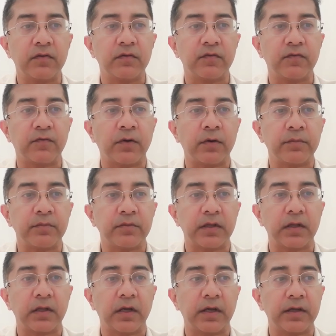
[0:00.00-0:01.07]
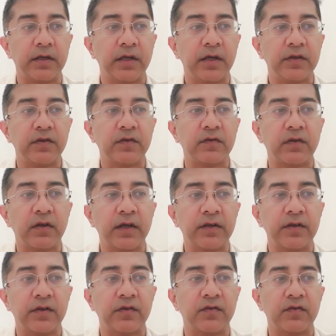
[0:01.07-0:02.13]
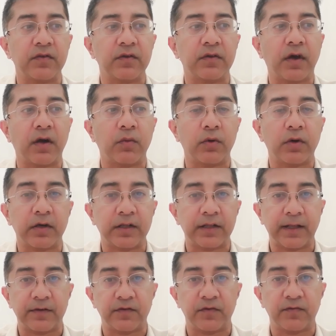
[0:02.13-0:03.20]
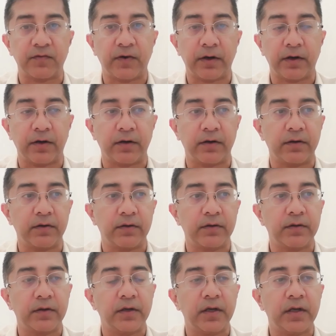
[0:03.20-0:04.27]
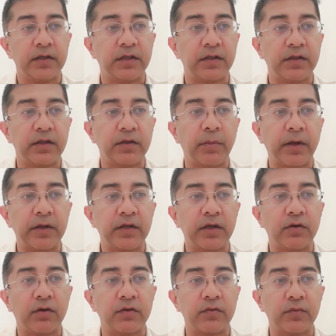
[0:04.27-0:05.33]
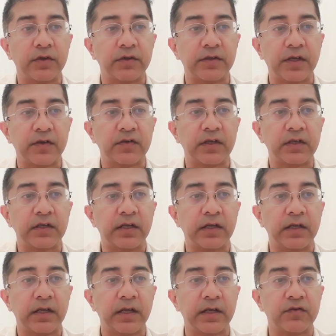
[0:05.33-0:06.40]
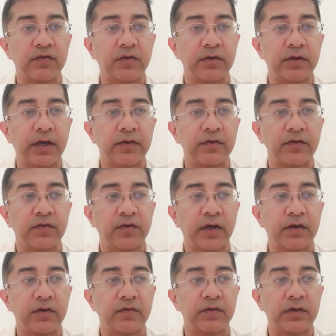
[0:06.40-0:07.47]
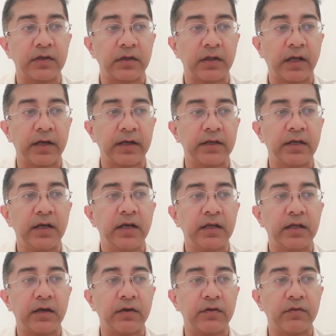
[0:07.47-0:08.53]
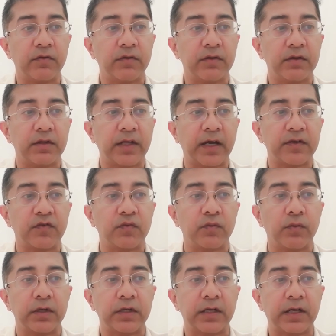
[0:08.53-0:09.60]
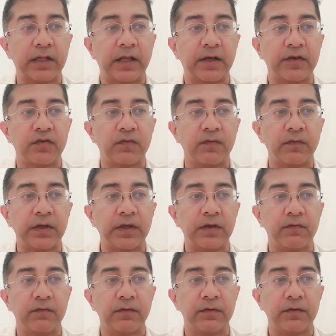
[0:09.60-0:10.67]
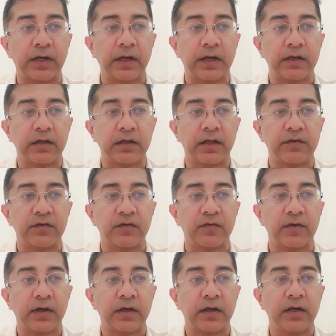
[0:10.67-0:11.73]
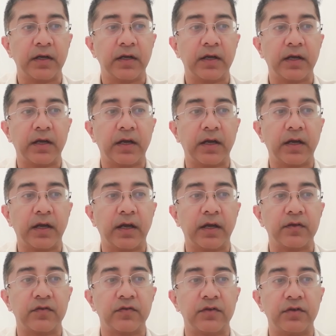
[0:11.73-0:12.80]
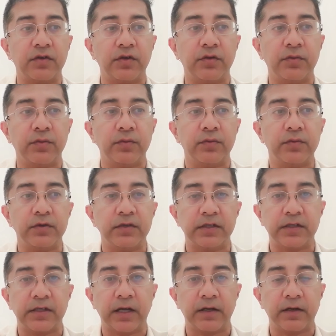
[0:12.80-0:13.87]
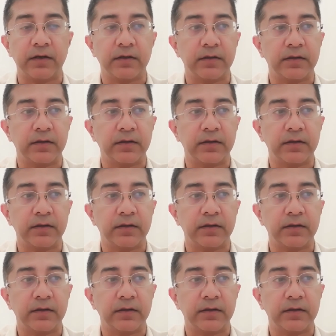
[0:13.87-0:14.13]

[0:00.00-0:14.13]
from the line. This line is our classifier. Depending on where the testing data lands on either side of the line, that's what class we can classify as the new data.